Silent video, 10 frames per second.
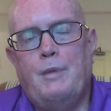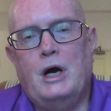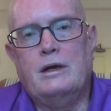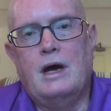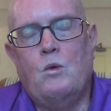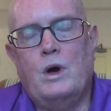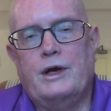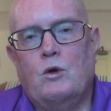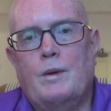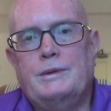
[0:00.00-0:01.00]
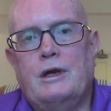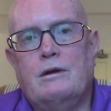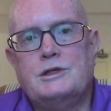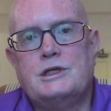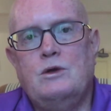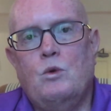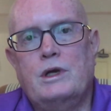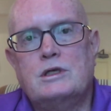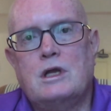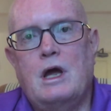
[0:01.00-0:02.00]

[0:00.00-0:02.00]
But I want to go up there and see what it's